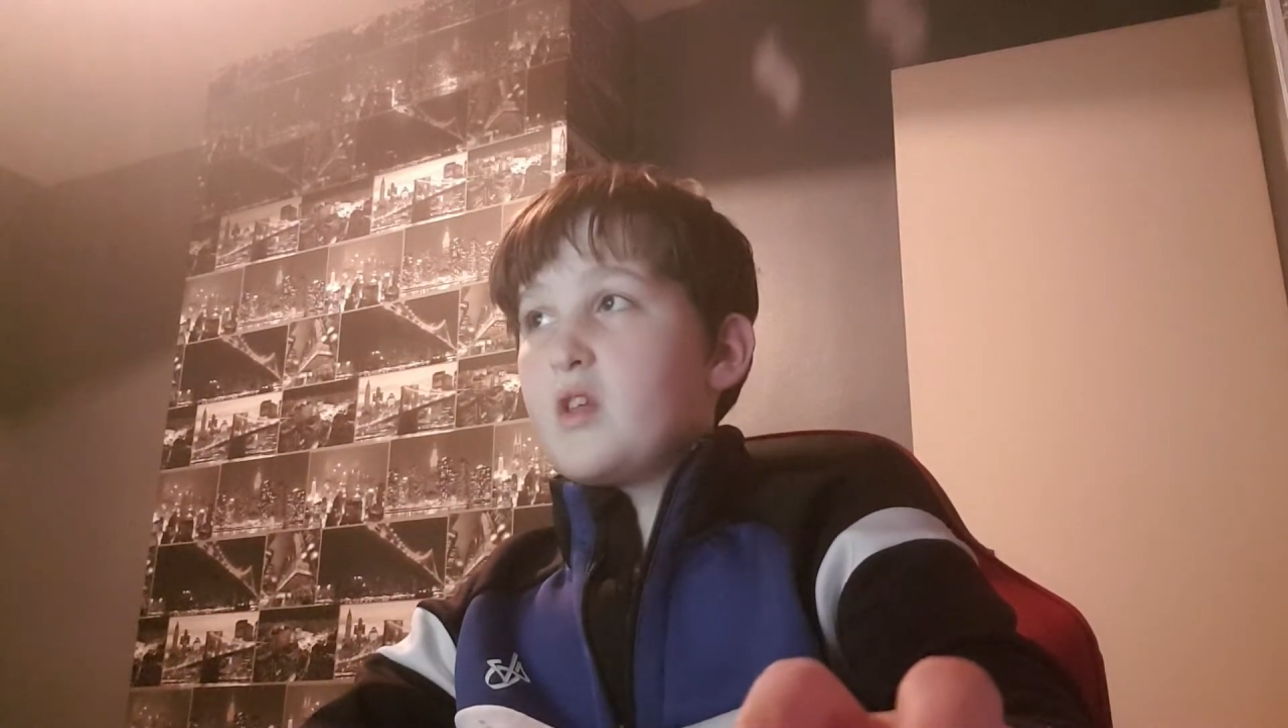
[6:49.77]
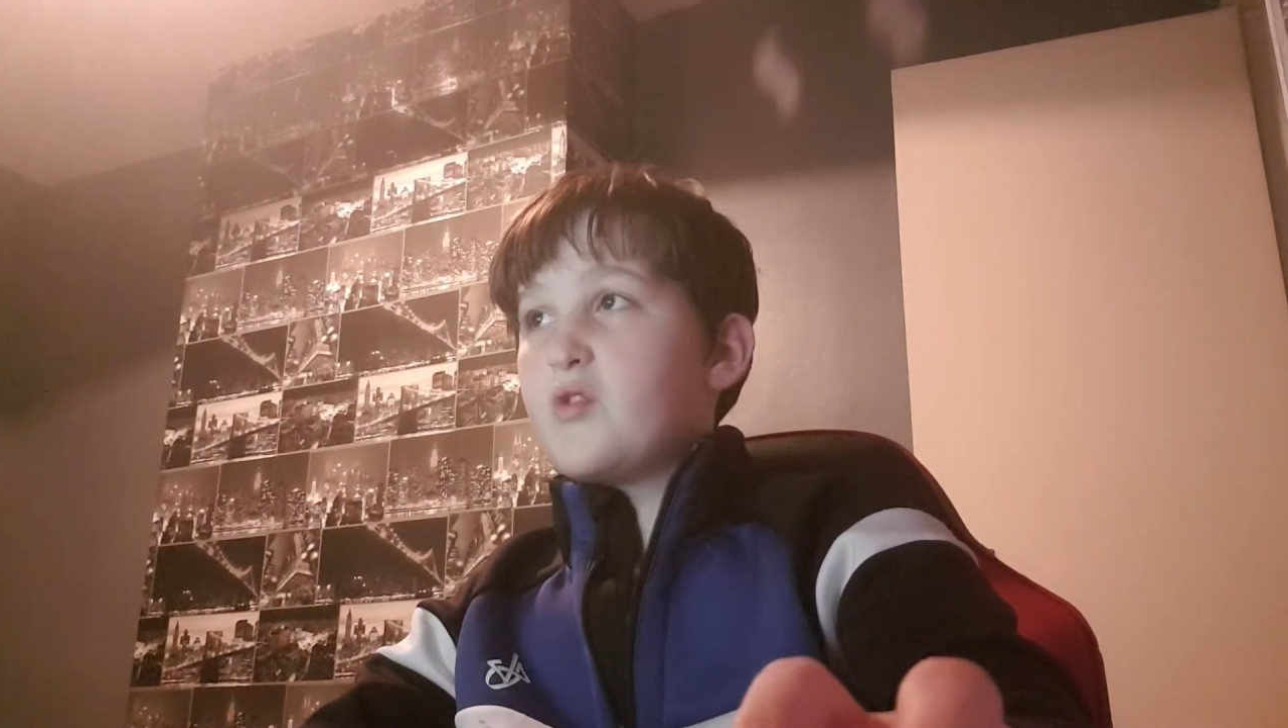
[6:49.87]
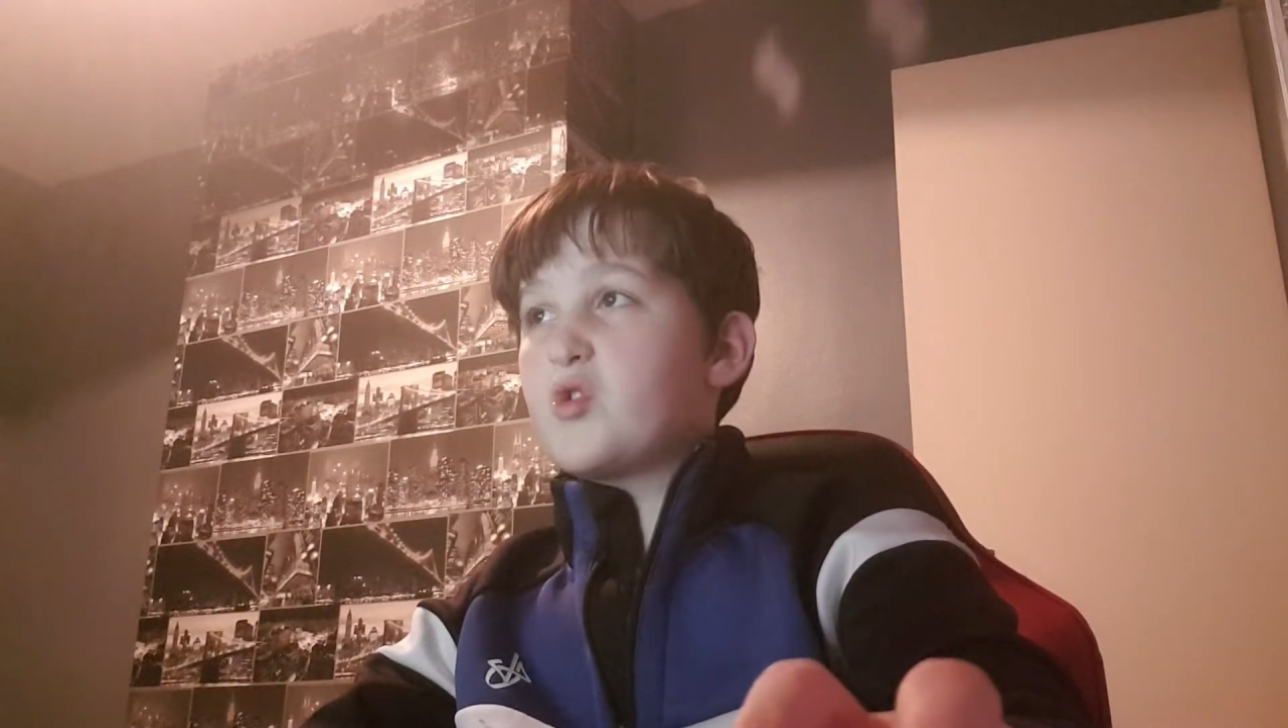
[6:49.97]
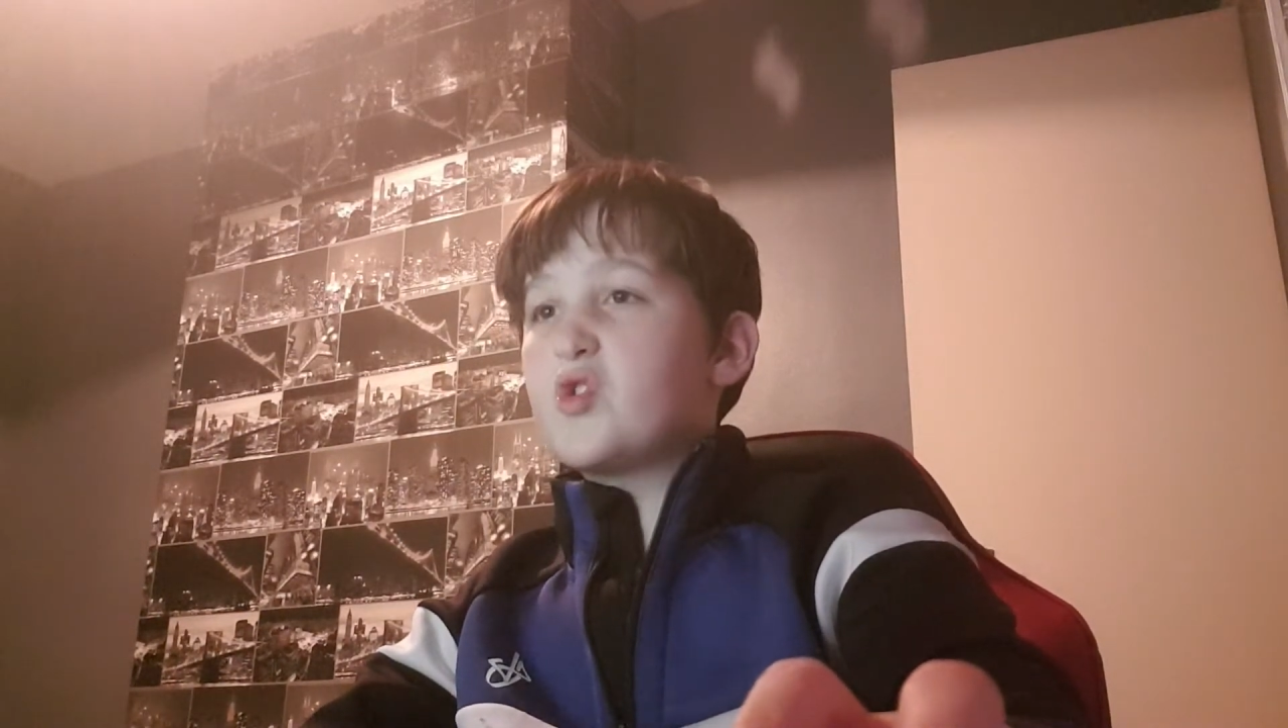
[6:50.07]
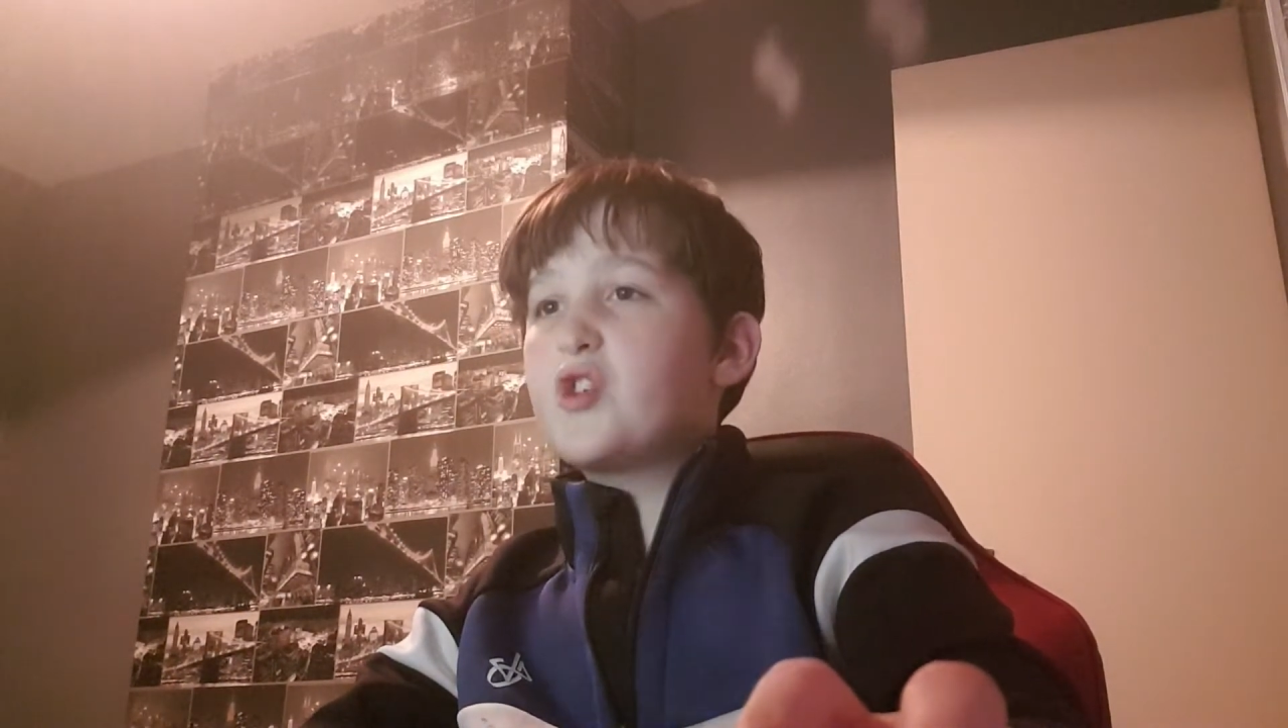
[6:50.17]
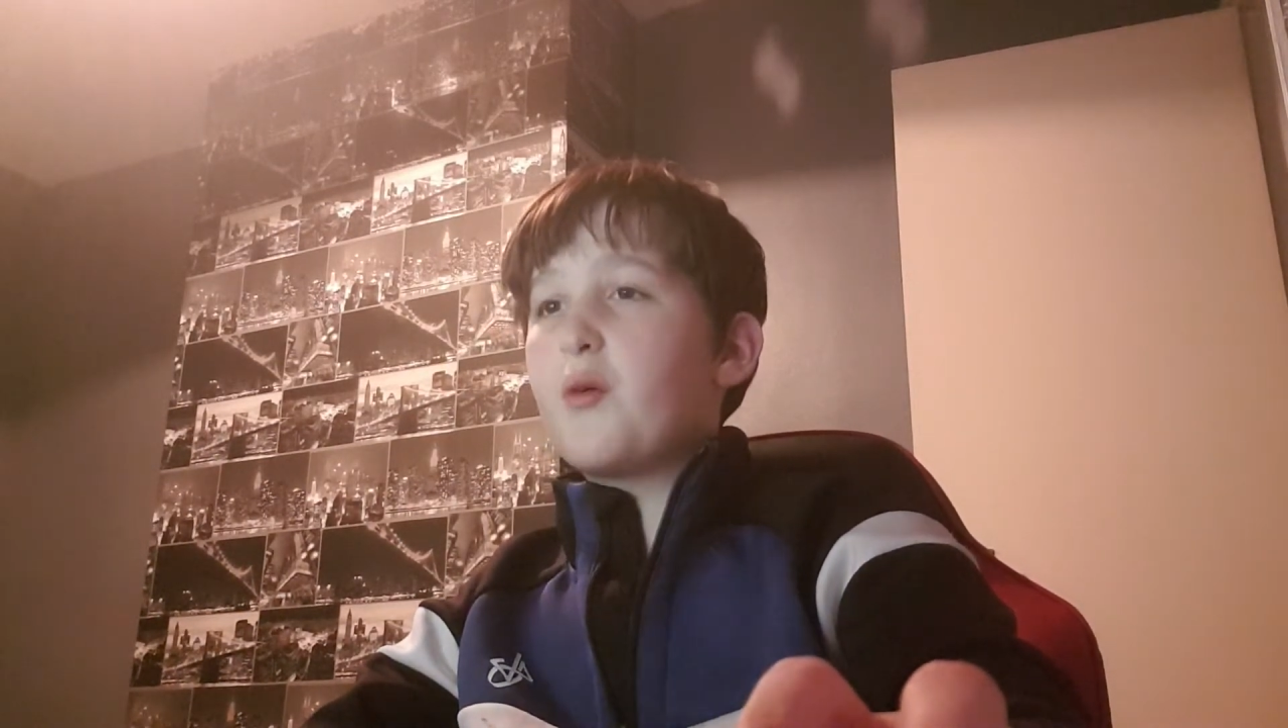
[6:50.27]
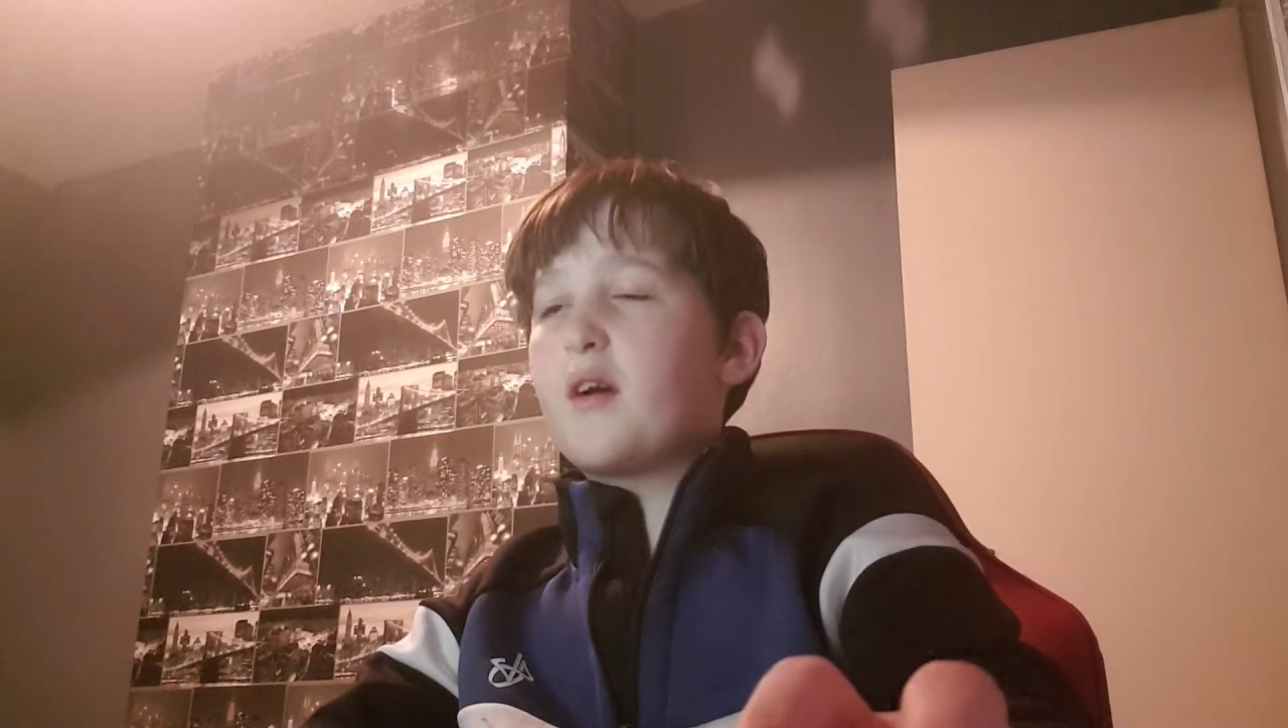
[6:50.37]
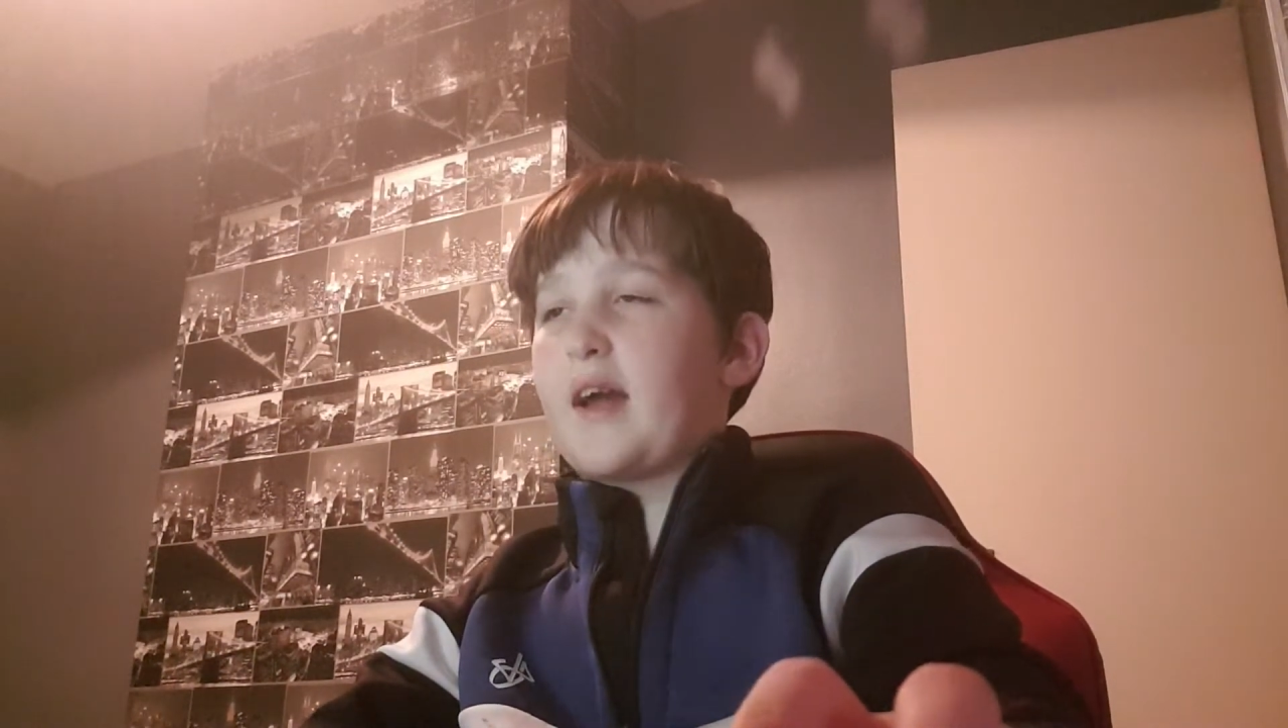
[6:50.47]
It's just so I